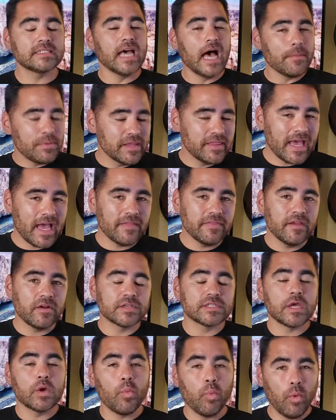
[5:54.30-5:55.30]
top of that,
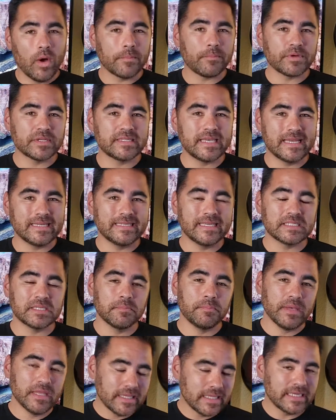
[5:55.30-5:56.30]
there's a 1%
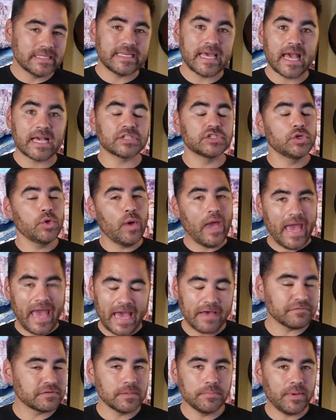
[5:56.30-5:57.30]
disability tax you
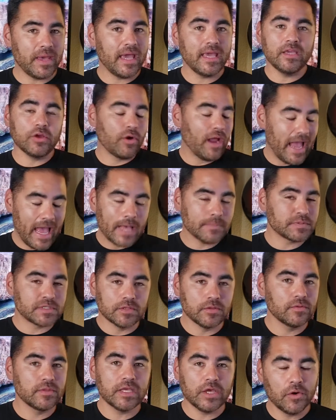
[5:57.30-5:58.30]
have to pay. You're
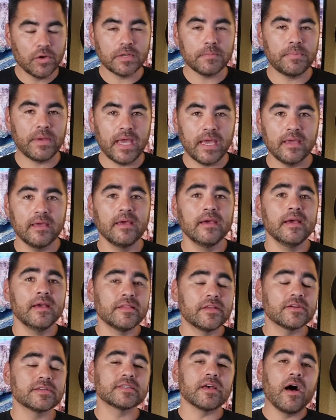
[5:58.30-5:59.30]
absolutely going to pay.
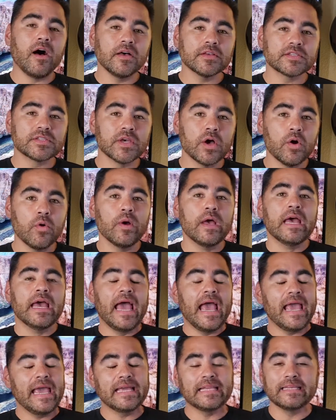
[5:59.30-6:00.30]
There's also
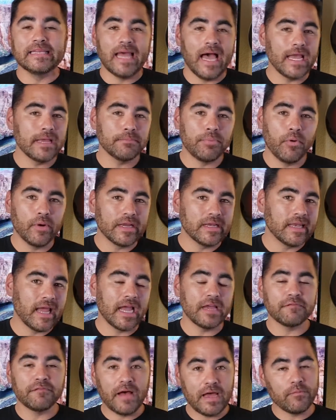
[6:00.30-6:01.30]
a
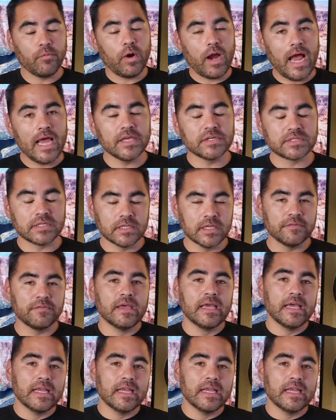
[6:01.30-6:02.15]
9.95, where I used to live,